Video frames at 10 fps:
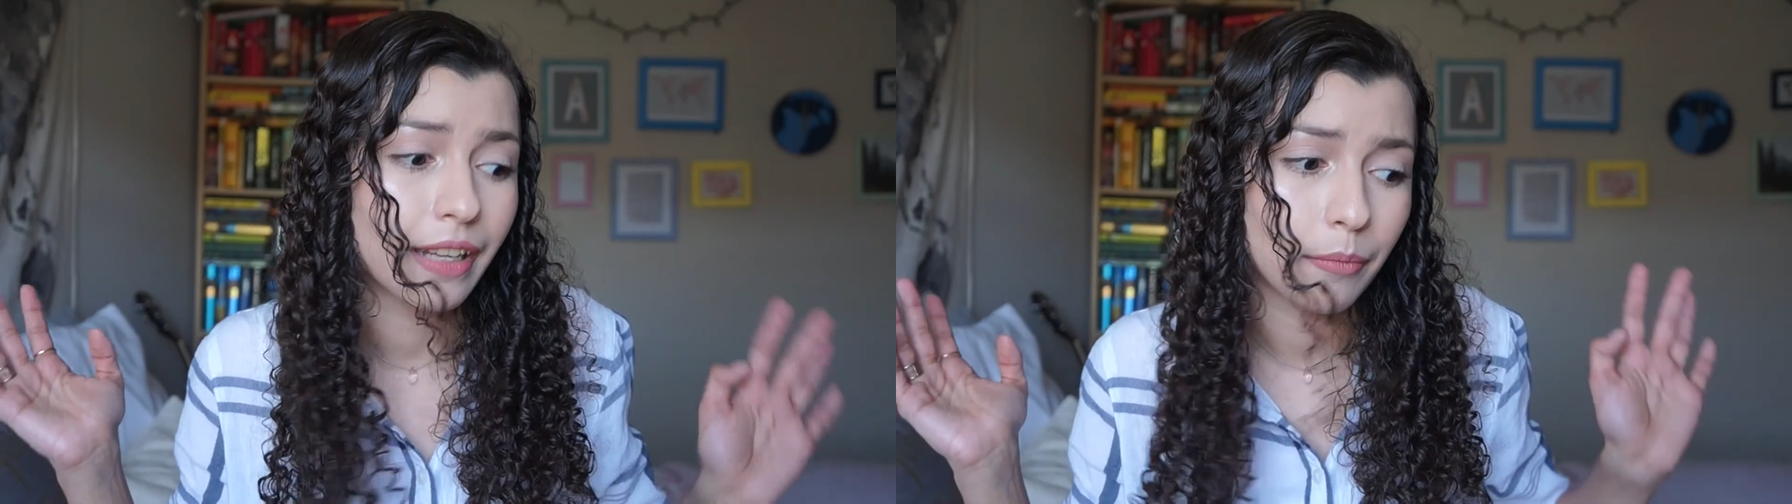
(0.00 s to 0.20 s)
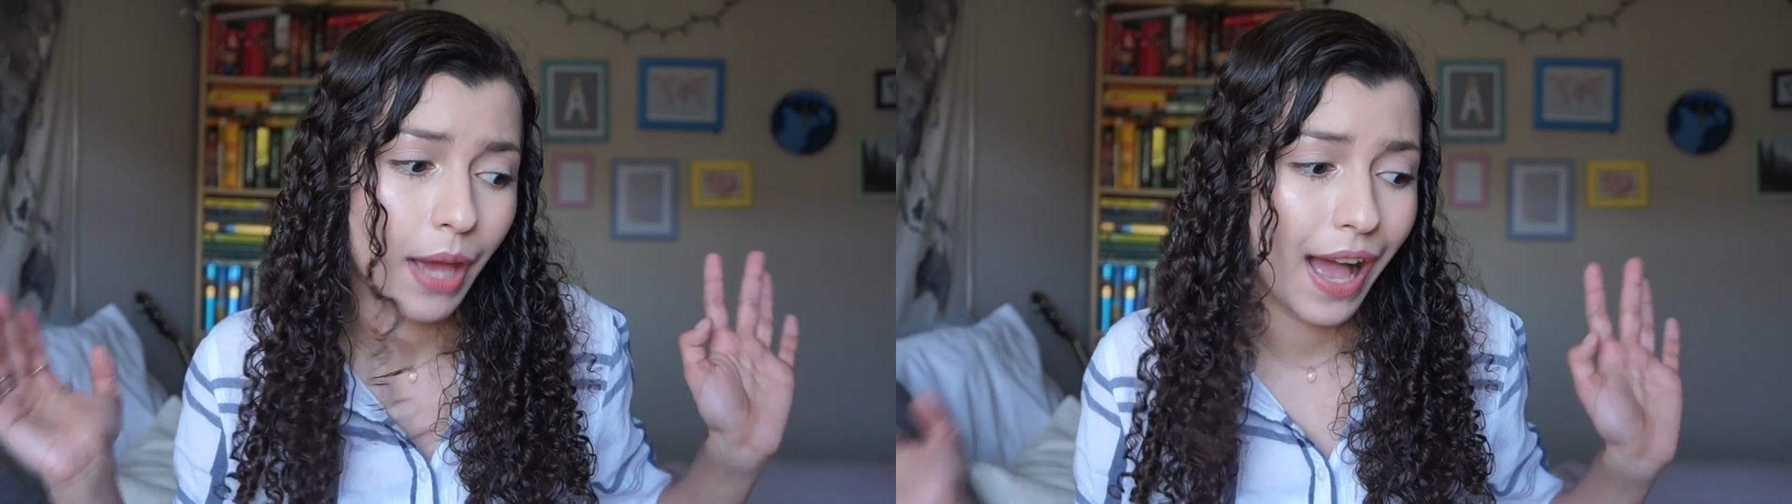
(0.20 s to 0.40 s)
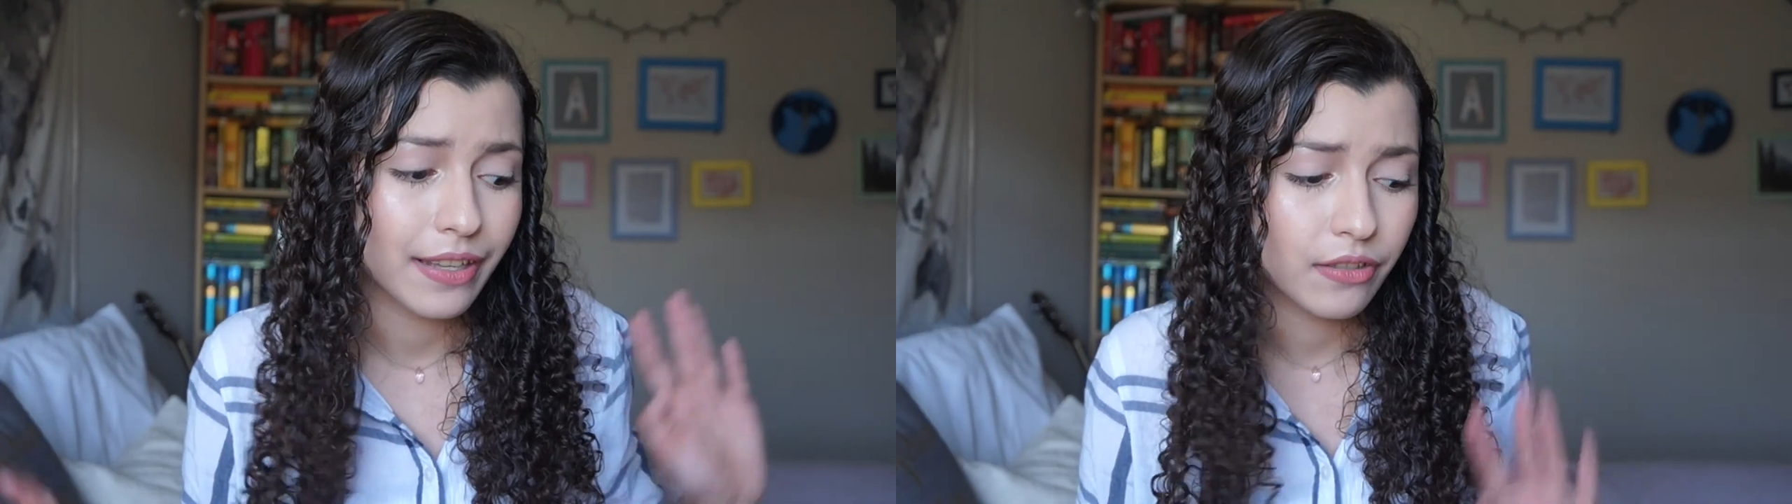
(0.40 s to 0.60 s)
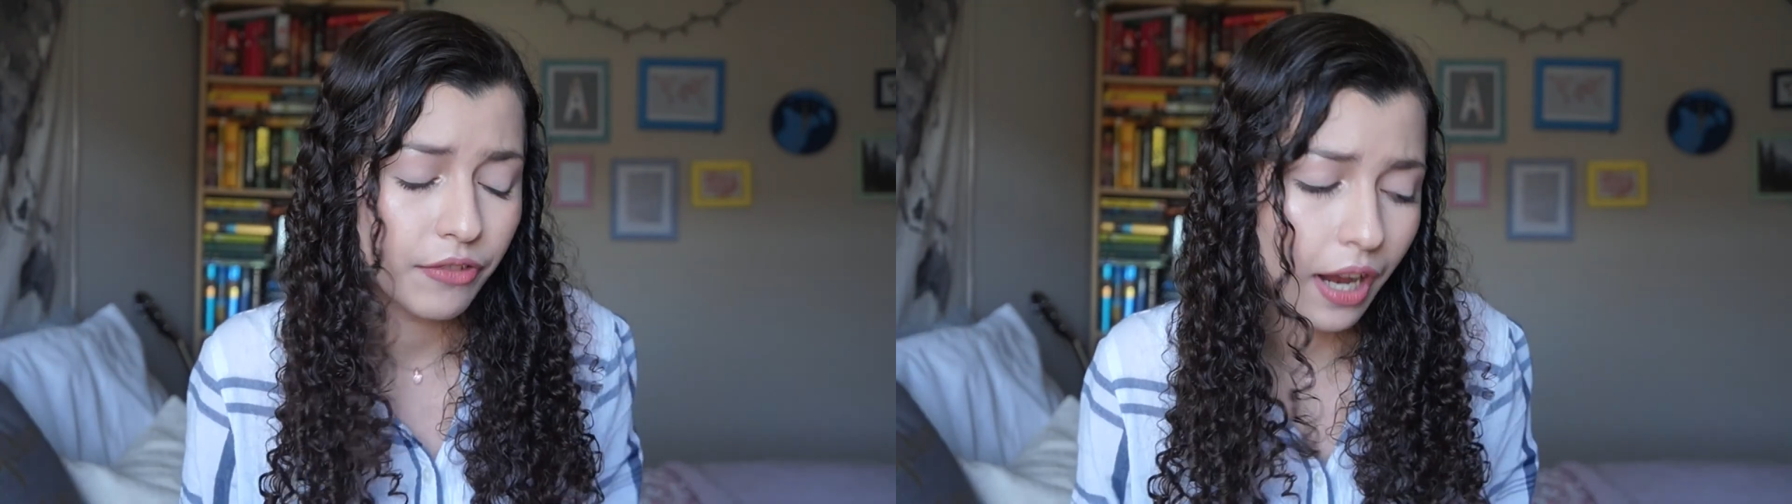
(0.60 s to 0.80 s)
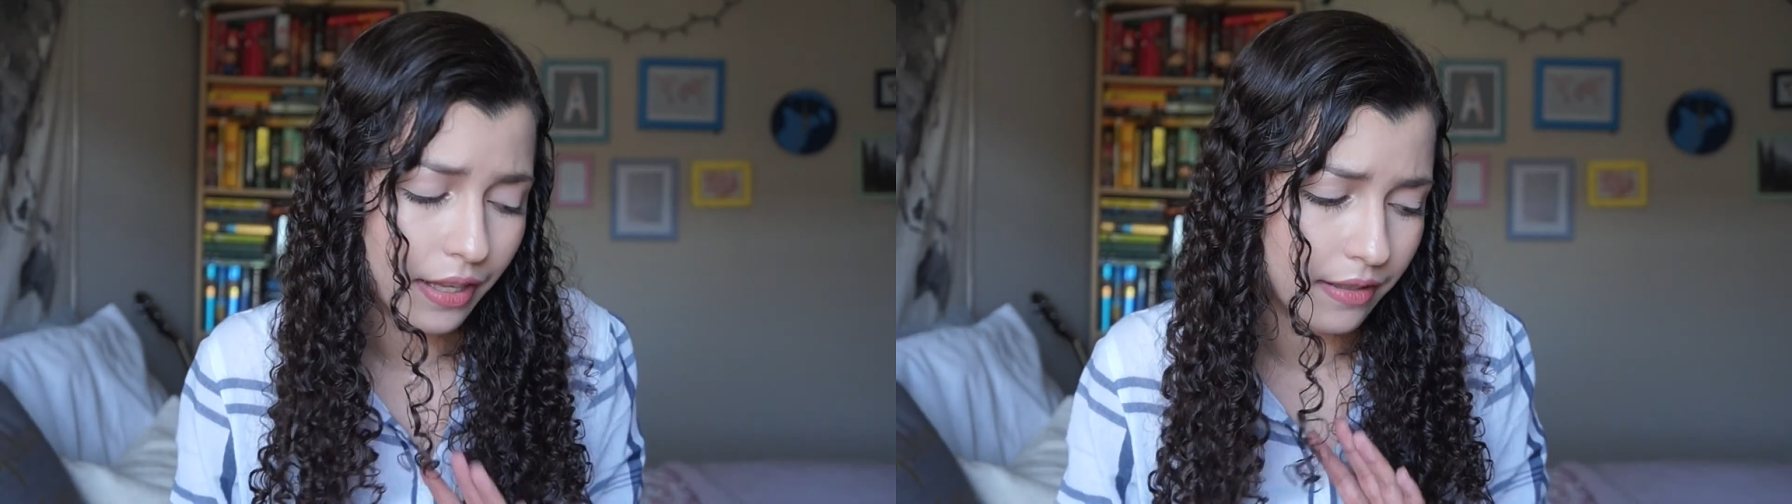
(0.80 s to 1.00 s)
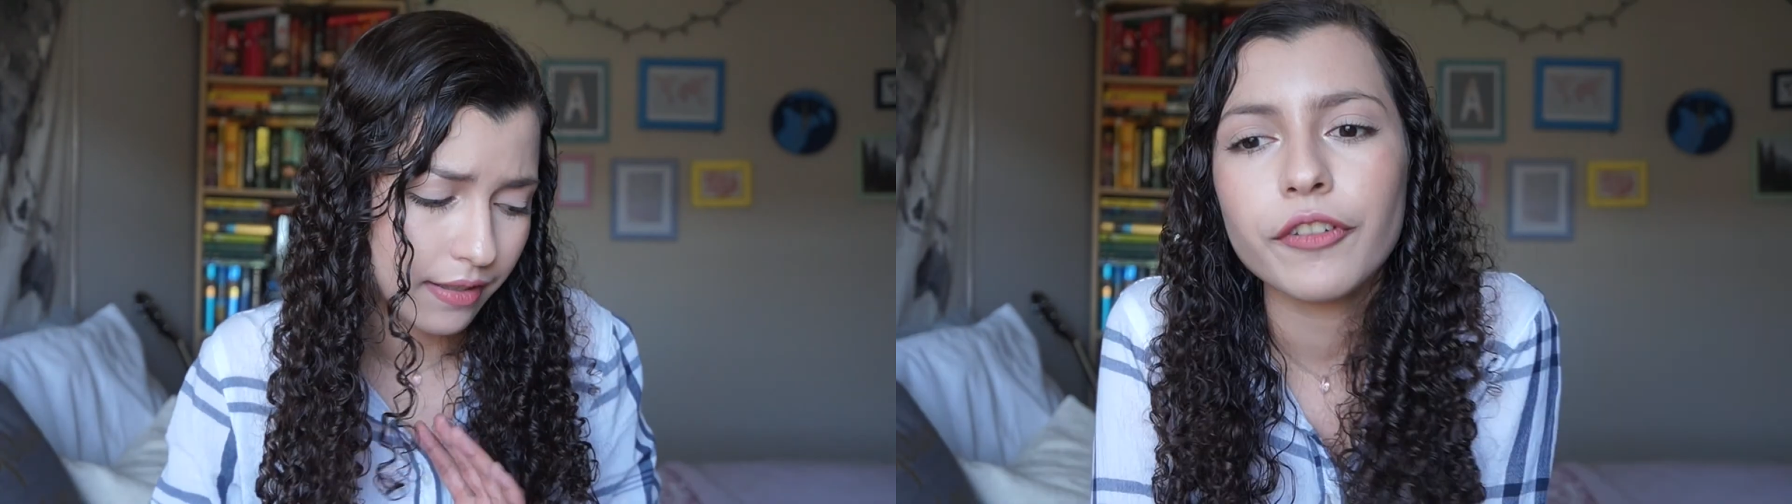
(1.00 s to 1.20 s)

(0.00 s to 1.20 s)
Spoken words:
and past friends.